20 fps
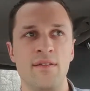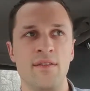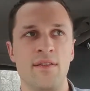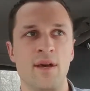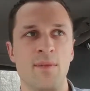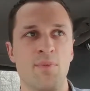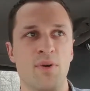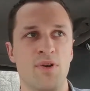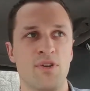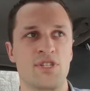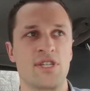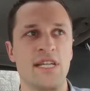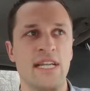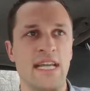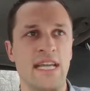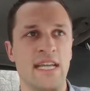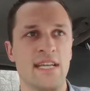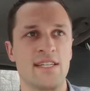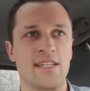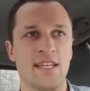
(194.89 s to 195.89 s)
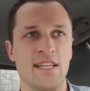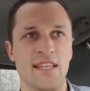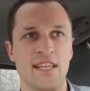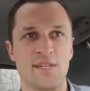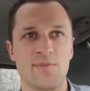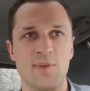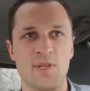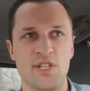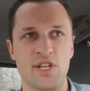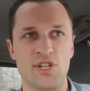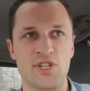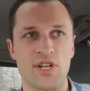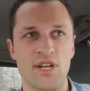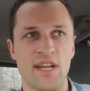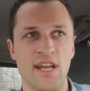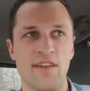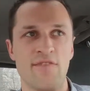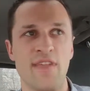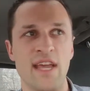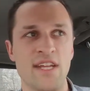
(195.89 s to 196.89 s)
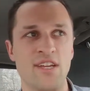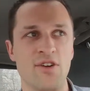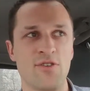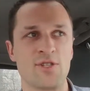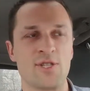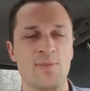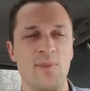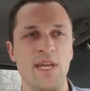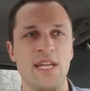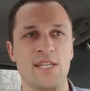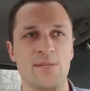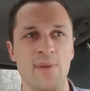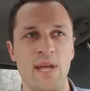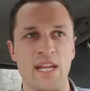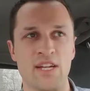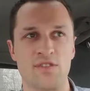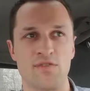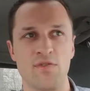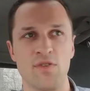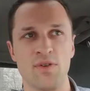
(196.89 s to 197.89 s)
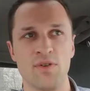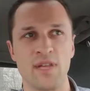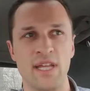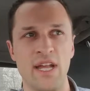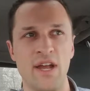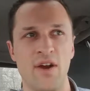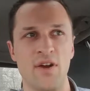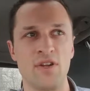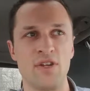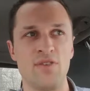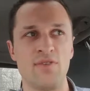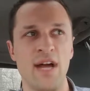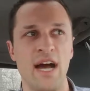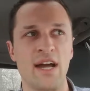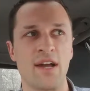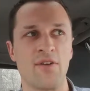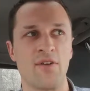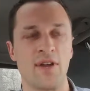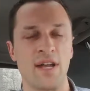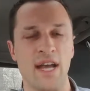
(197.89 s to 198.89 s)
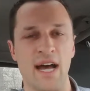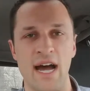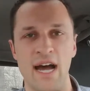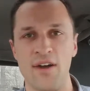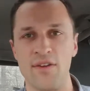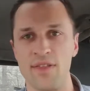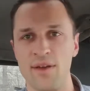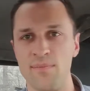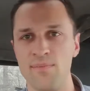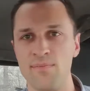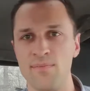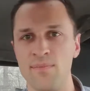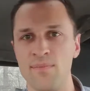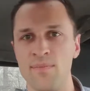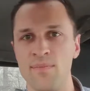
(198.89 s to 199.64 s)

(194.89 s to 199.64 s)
the person is in this position, if they don't speak Spanish fluently, are you not going to hire them?